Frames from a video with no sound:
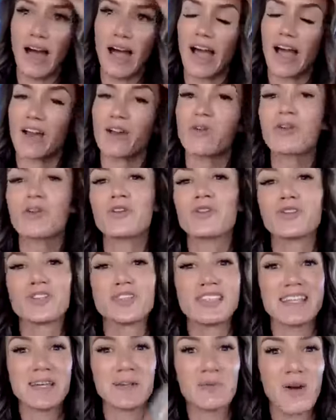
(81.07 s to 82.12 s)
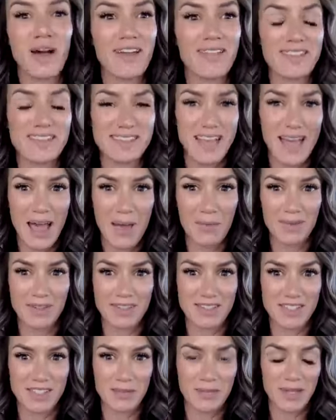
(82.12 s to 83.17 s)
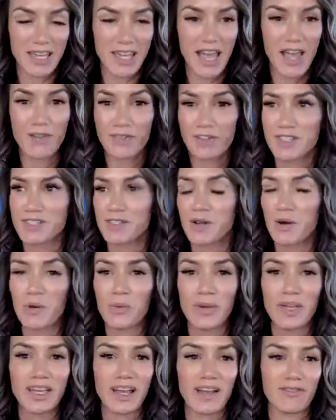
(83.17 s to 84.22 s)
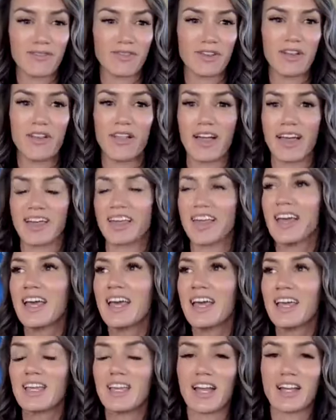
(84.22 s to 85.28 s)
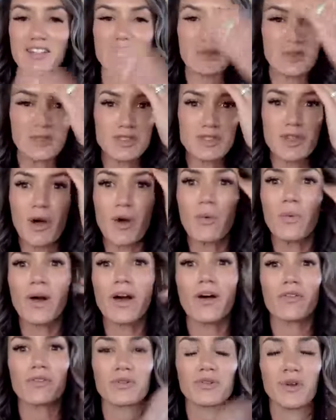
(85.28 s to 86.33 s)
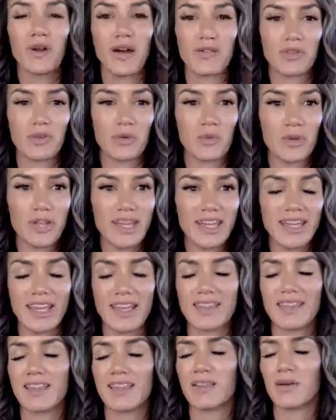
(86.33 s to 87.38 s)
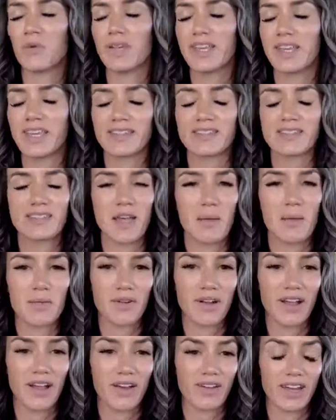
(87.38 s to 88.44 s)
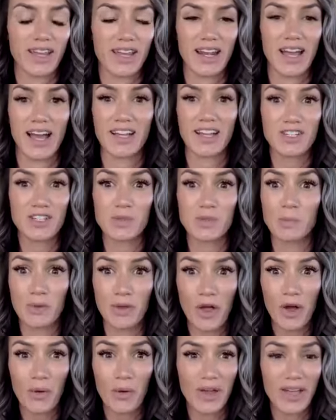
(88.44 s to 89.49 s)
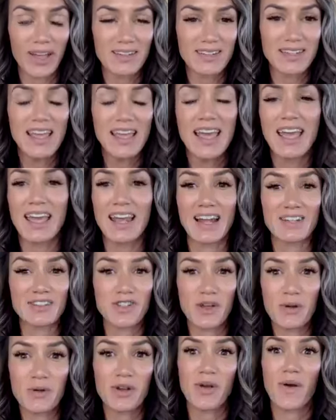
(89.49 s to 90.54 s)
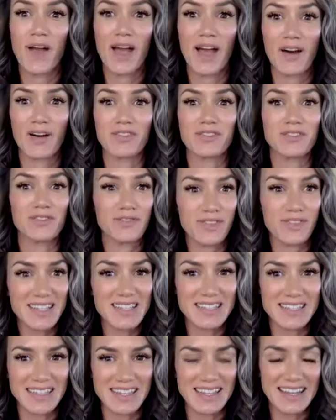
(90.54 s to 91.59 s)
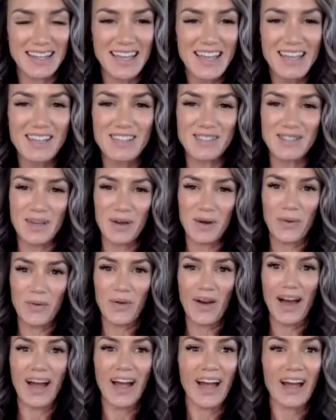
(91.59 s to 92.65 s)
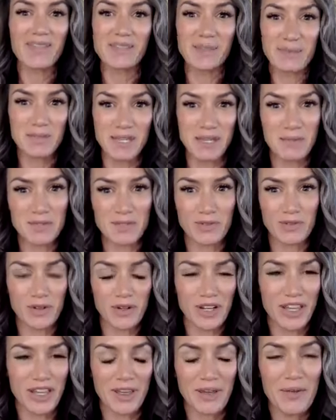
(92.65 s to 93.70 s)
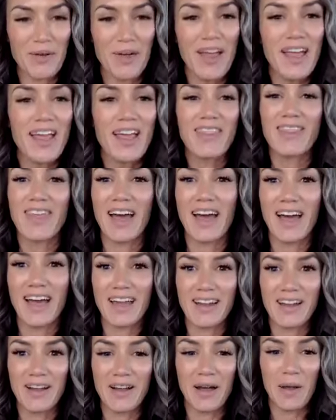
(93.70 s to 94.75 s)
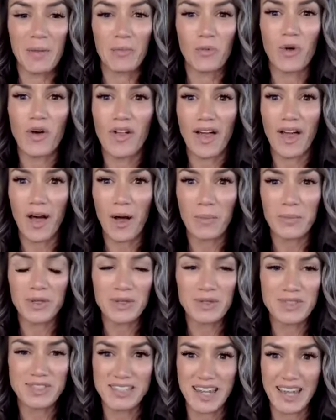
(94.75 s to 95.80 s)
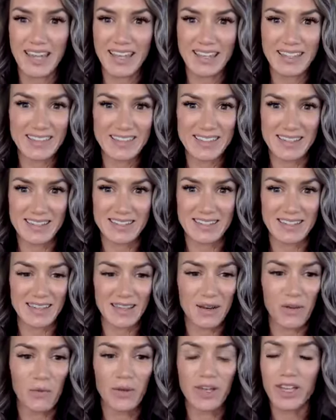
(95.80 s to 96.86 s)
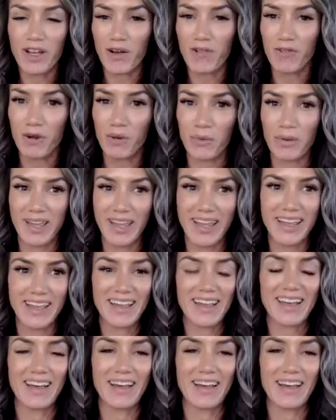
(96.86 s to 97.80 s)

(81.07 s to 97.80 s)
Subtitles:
I don't understand why this happens to me. Every single week I feel like I do so well throughout the week, and then the weekends come around and I just blow it, and I don't know how to fix it. So I have some tips for you that will help you stay consistent week over week